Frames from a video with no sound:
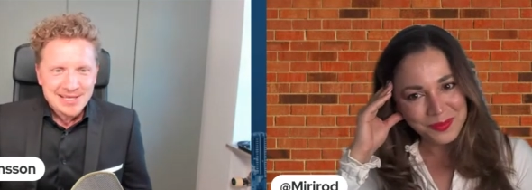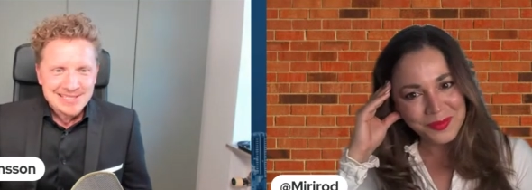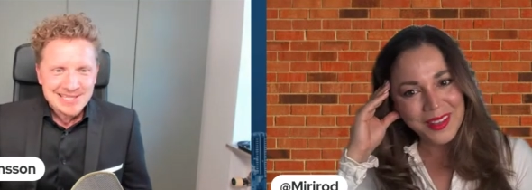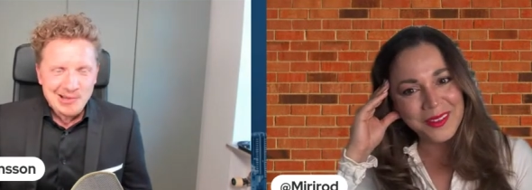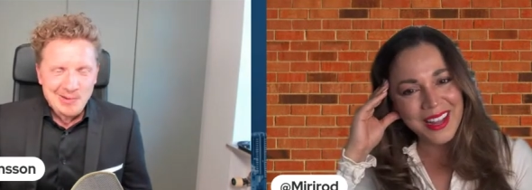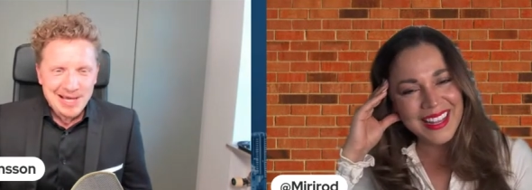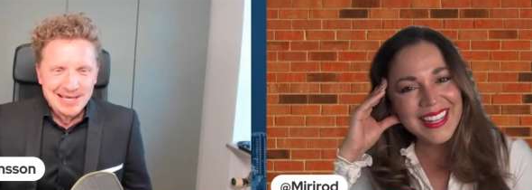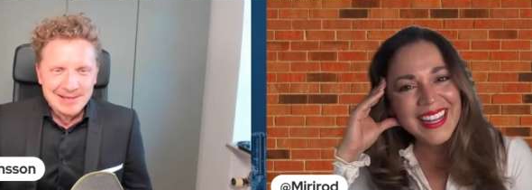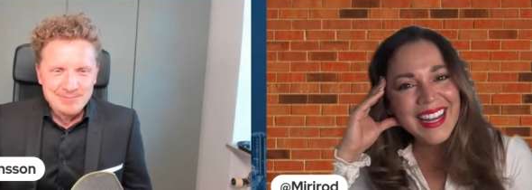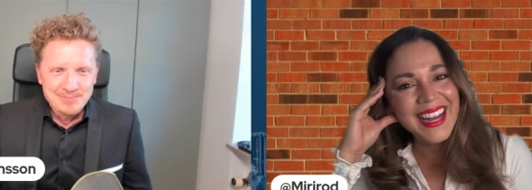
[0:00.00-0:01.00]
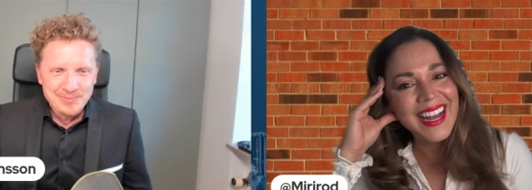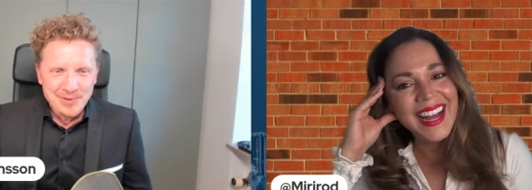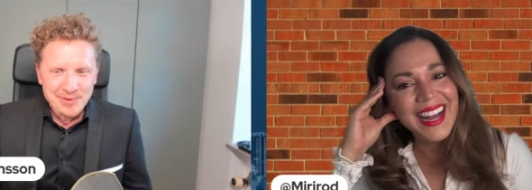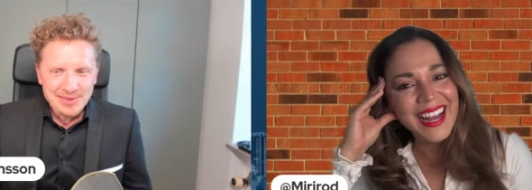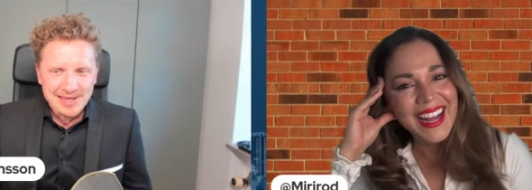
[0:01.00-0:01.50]
Speaker 1: So um,
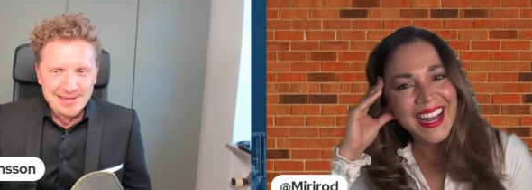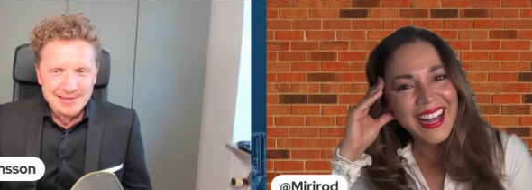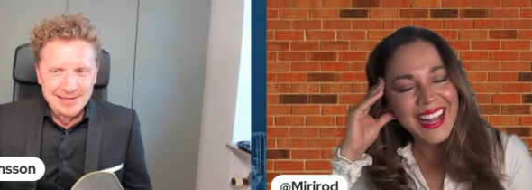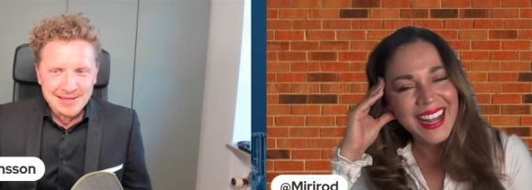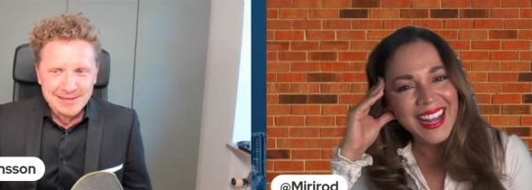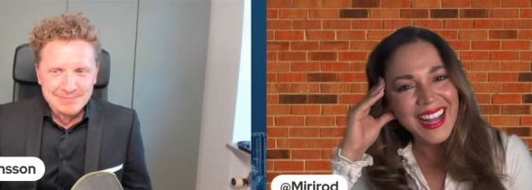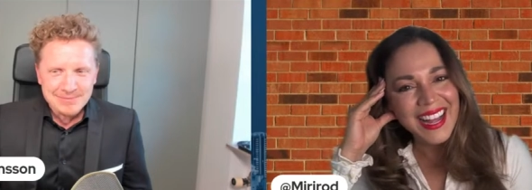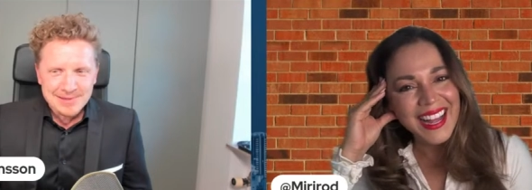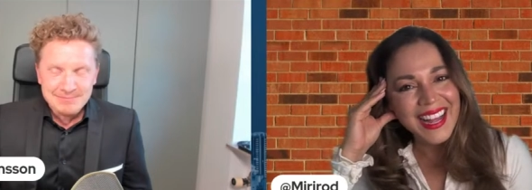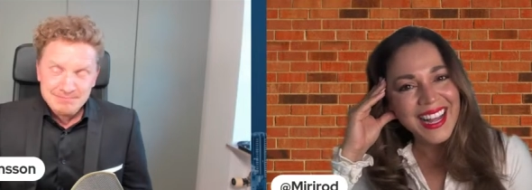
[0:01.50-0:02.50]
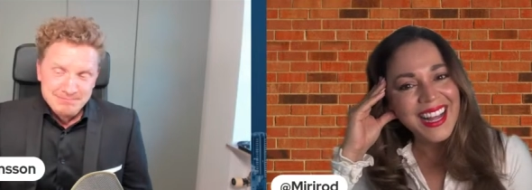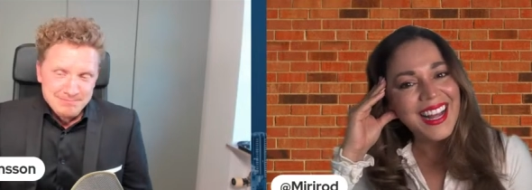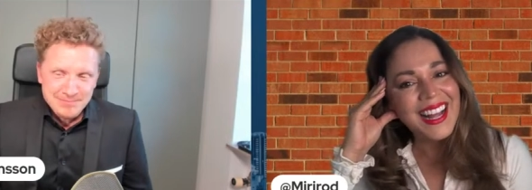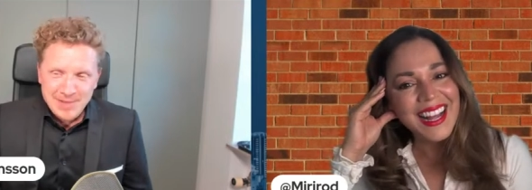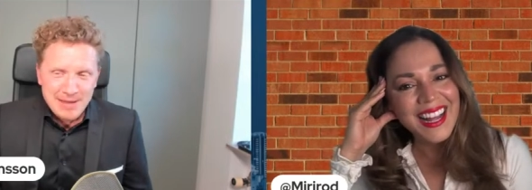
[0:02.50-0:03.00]
the the
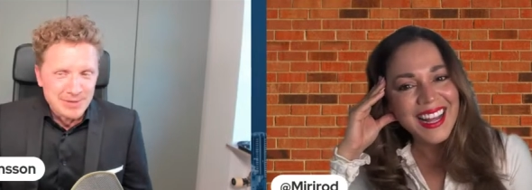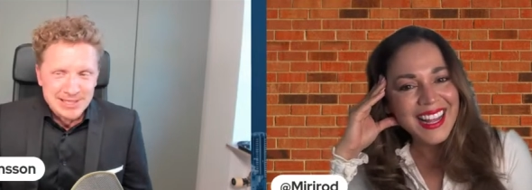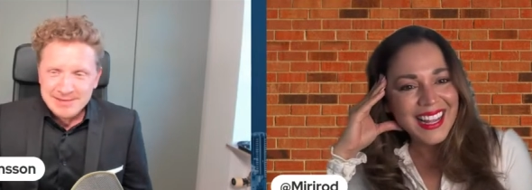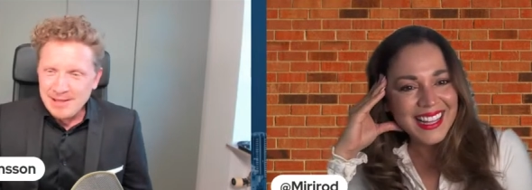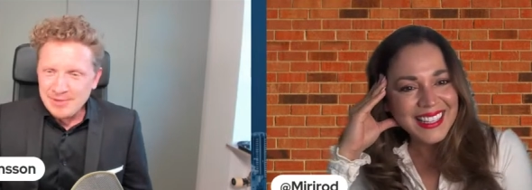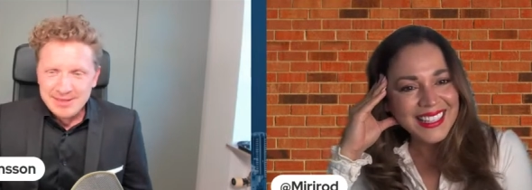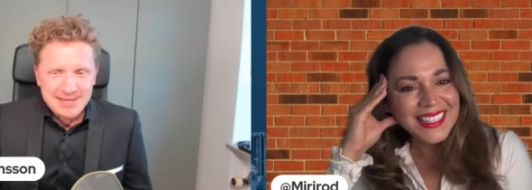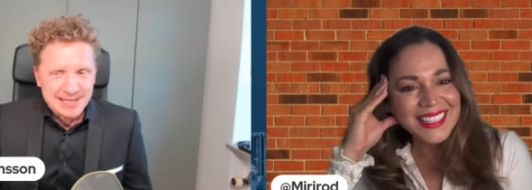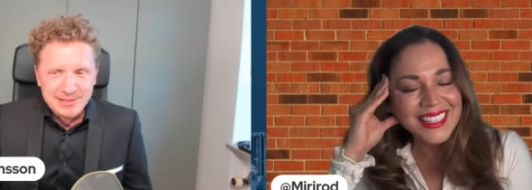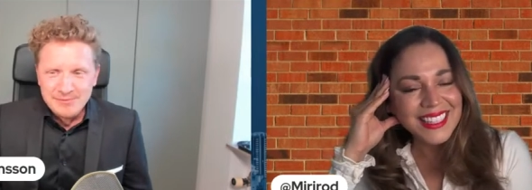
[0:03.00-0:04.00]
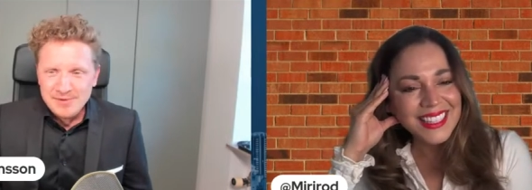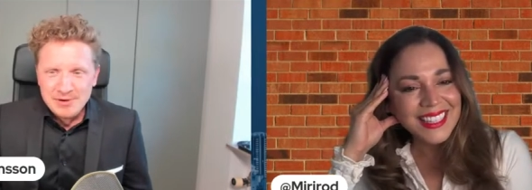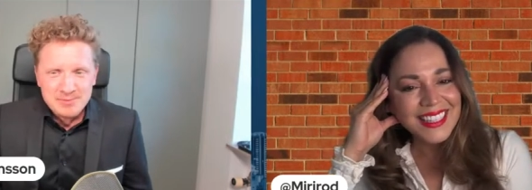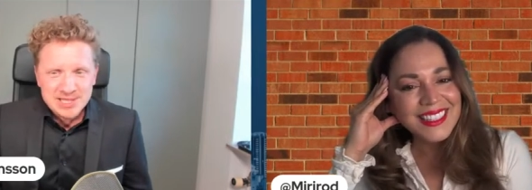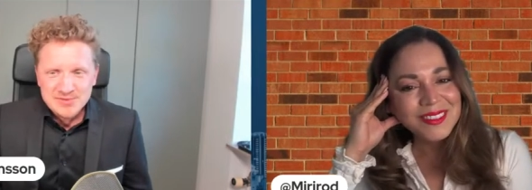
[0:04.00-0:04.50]
I want to I want to thank you
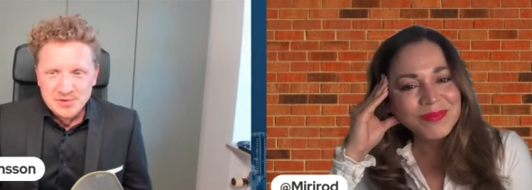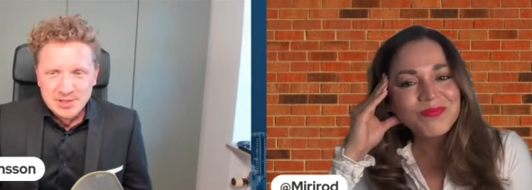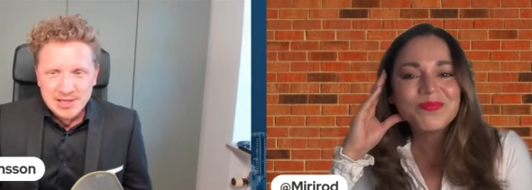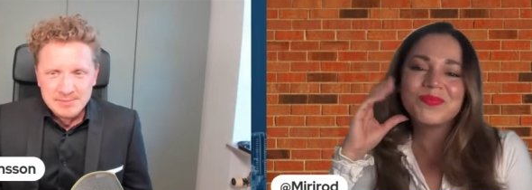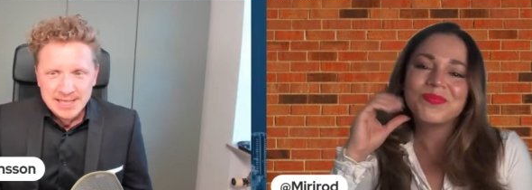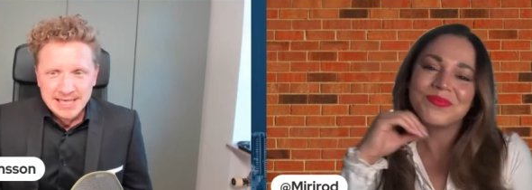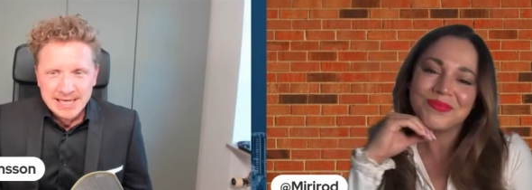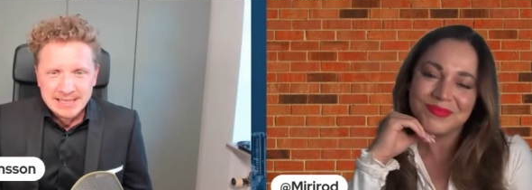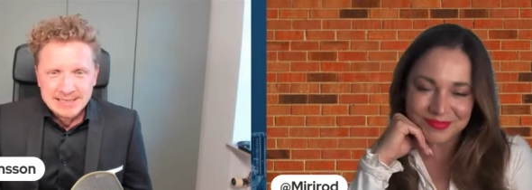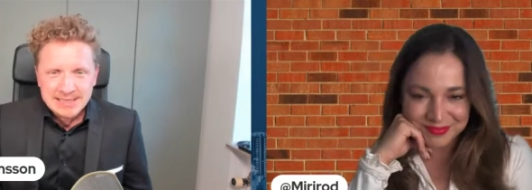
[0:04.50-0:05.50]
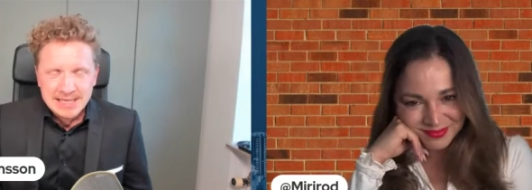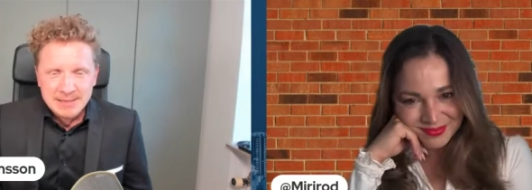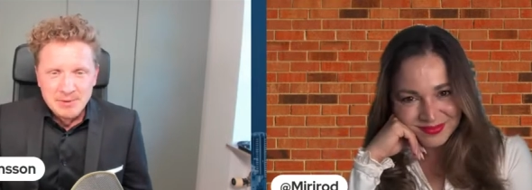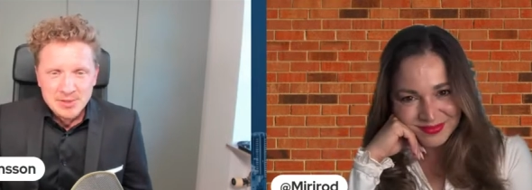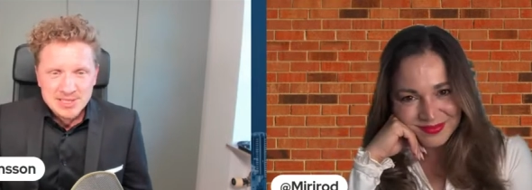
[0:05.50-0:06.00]
very much for coming and
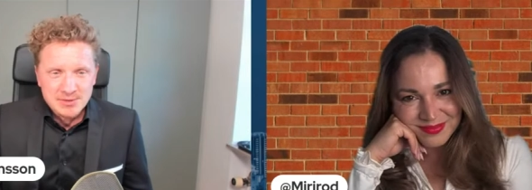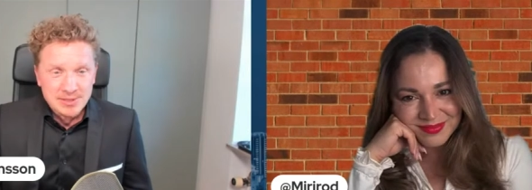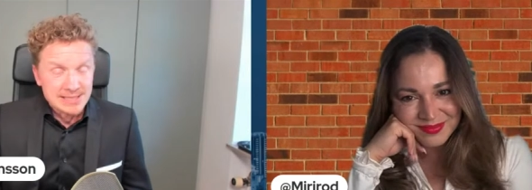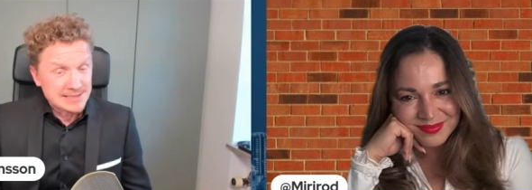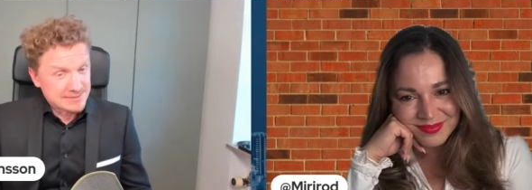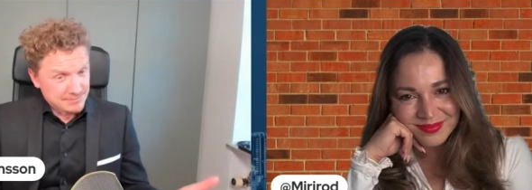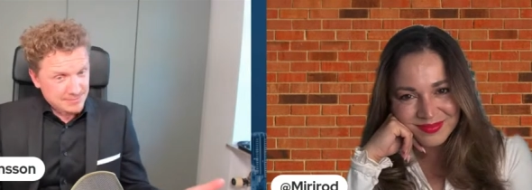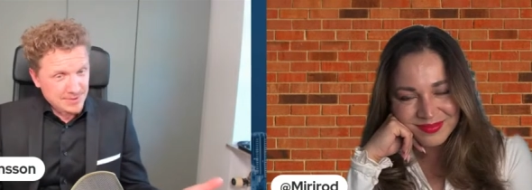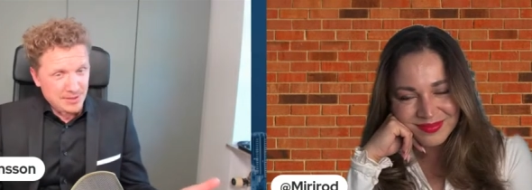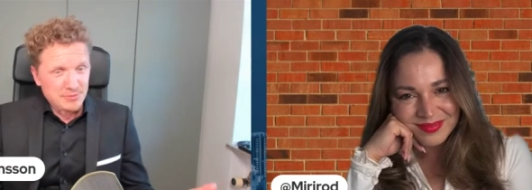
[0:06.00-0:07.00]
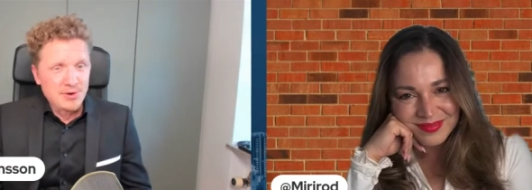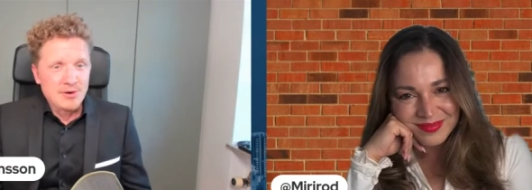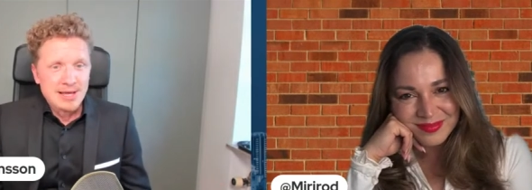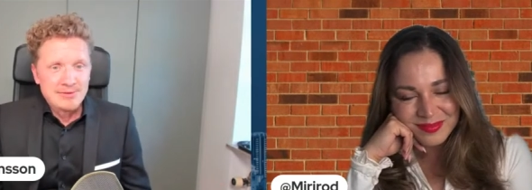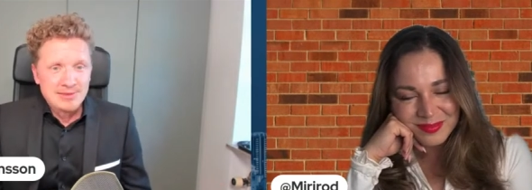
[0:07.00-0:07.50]
uh, also let's you know
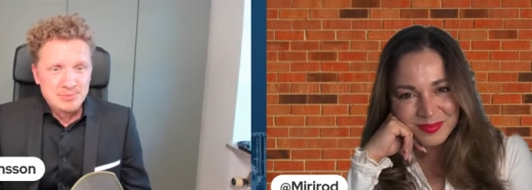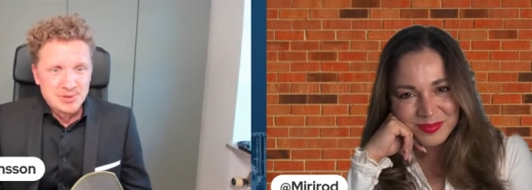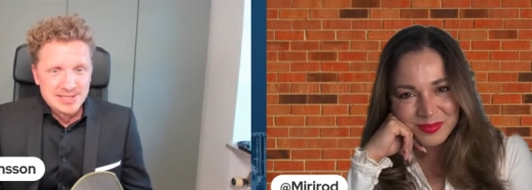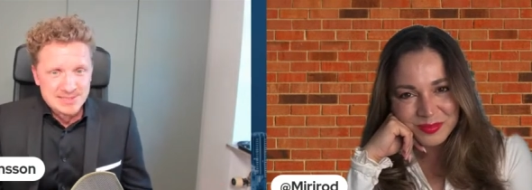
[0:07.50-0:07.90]
call out the book.